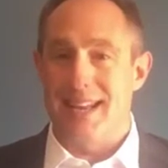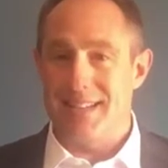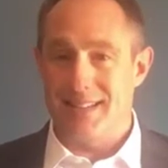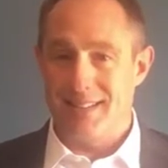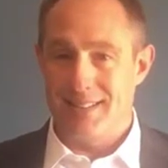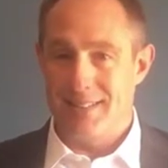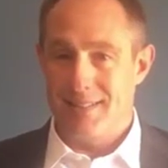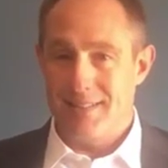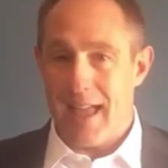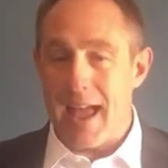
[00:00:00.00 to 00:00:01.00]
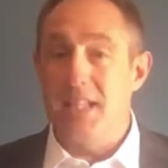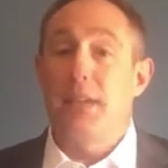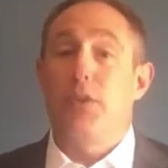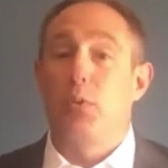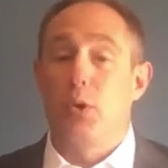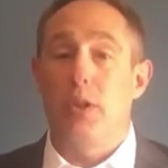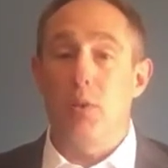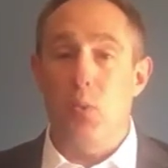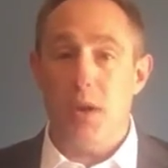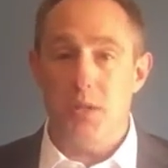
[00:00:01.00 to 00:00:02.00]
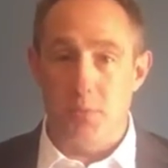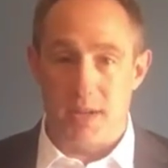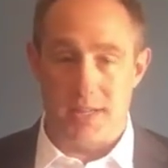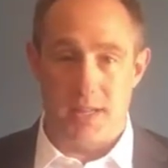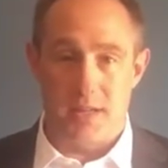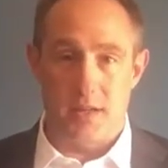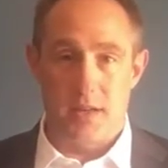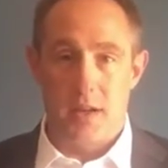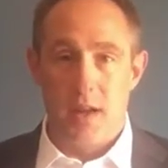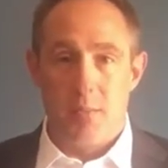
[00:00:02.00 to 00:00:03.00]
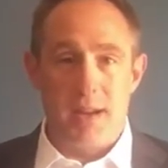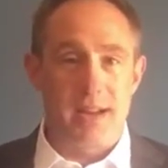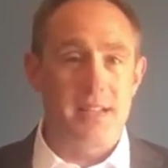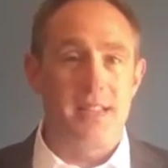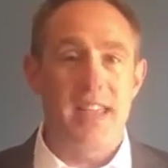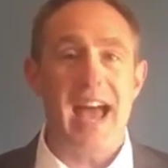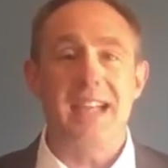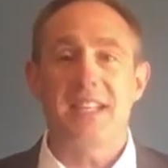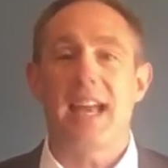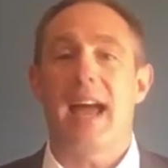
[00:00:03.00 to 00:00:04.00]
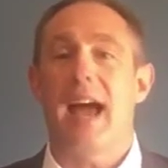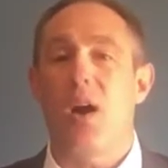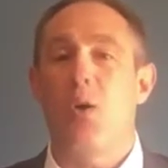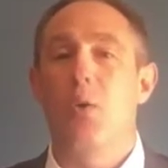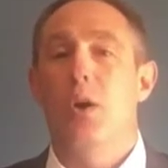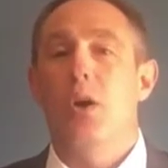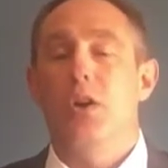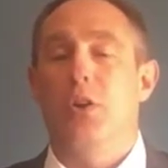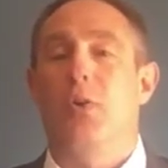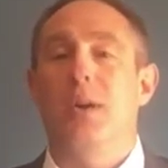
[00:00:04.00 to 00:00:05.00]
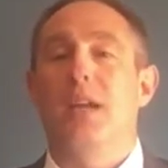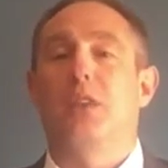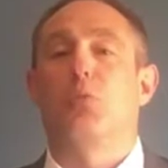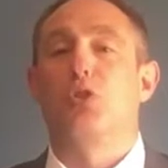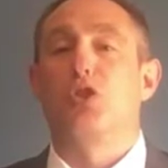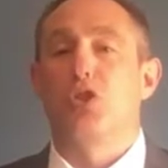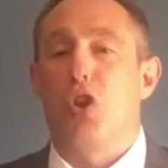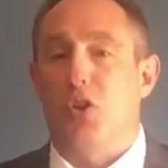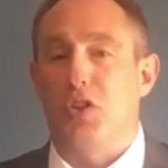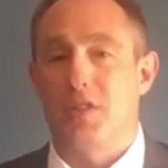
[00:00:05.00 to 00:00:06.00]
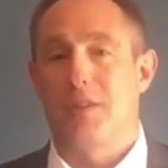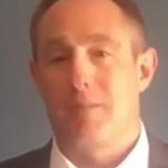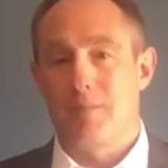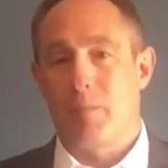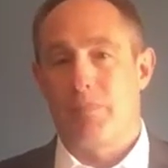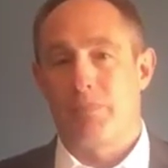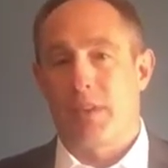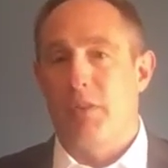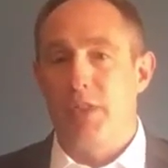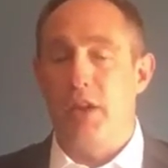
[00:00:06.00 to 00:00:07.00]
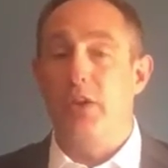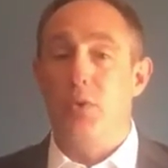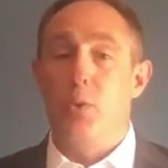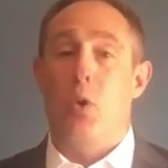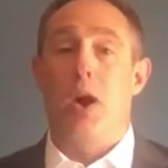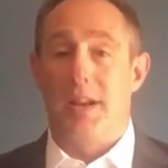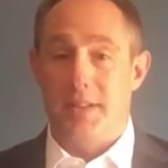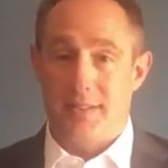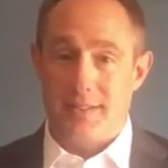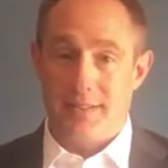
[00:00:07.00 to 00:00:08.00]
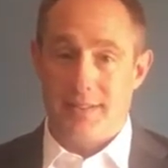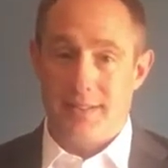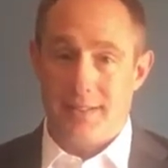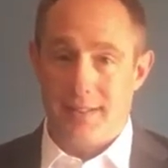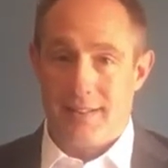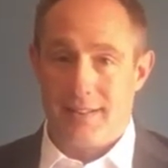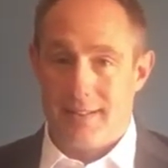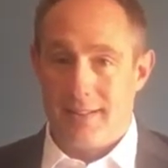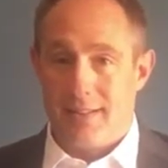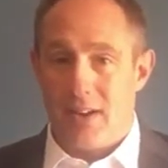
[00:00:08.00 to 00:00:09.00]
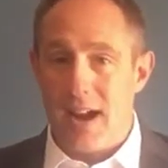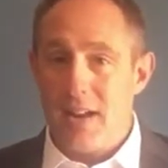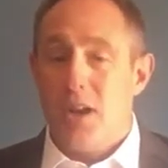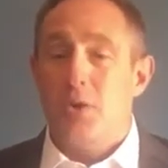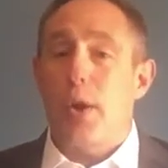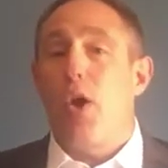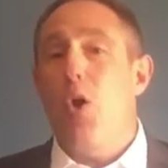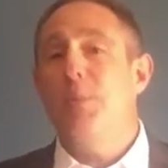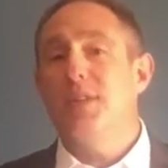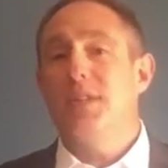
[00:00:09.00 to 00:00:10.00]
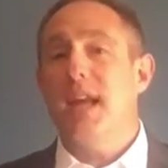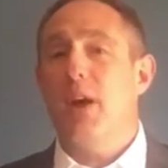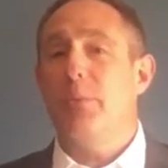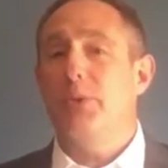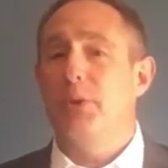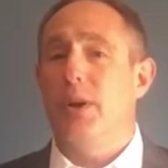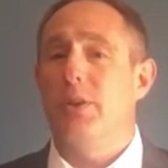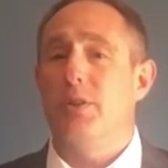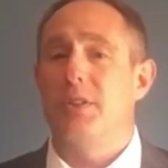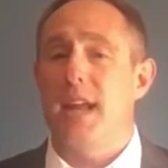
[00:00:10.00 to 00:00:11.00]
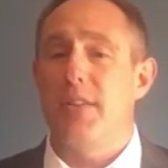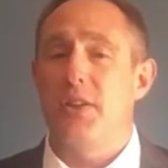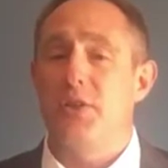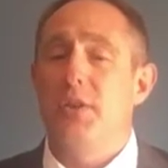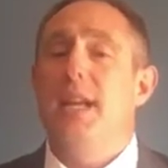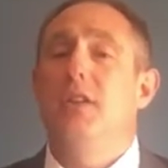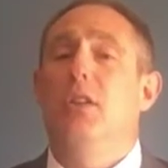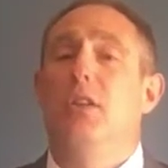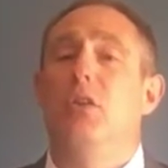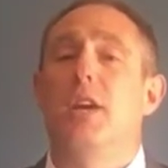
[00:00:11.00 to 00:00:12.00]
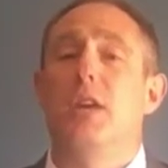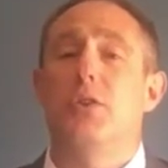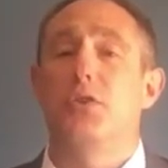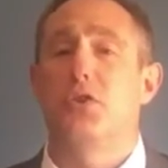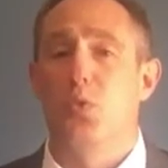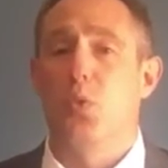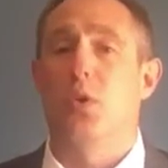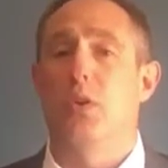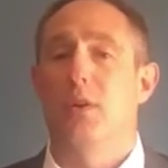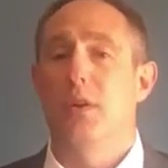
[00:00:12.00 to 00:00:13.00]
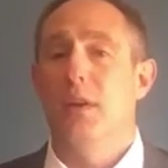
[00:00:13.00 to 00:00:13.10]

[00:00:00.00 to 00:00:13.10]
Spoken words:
it as if it really was a business. Because that's how you're going to get the results that you want. All right? So I hope this has helped you understand that you need to look at your school